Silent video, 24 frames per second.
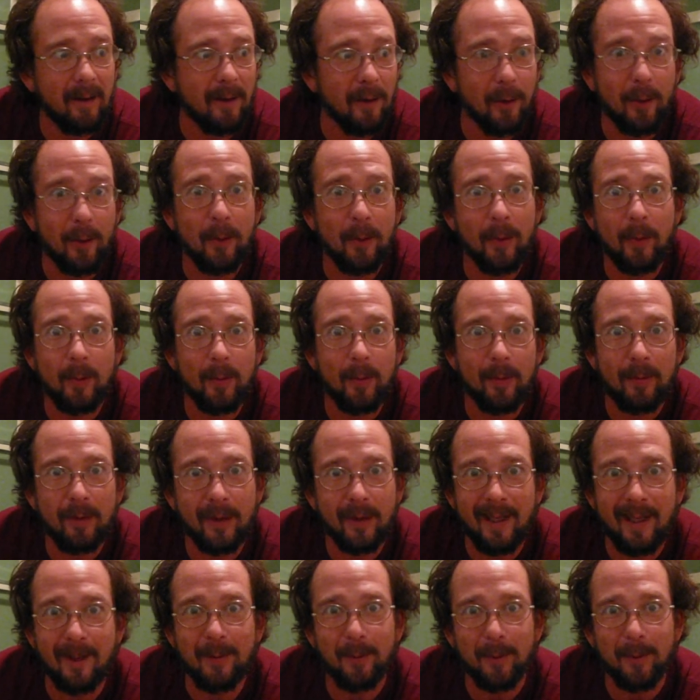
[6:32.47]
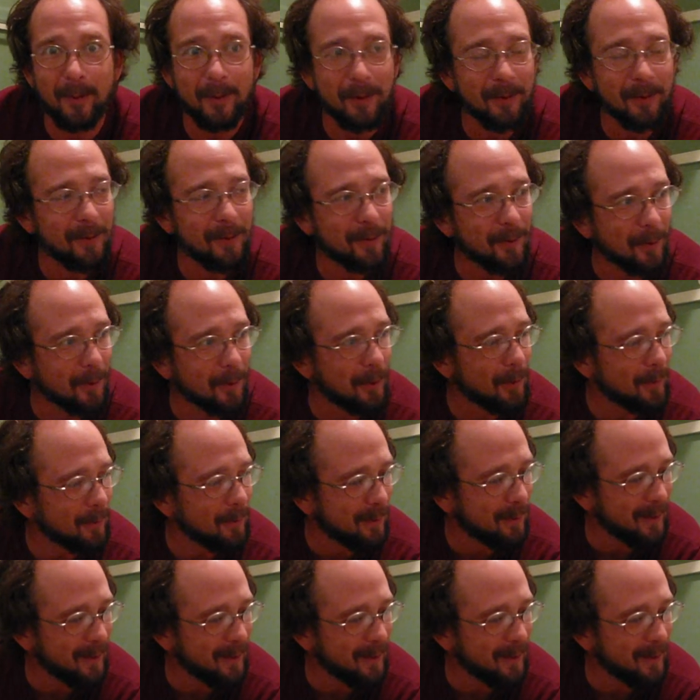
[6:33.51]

news equals truth.